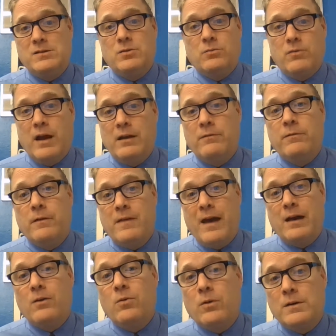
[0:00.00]
to write for
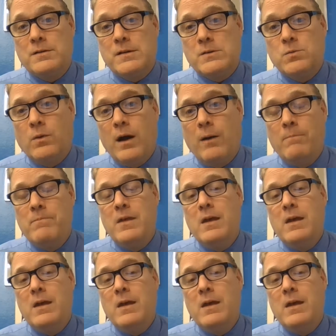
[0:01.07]
that course as well.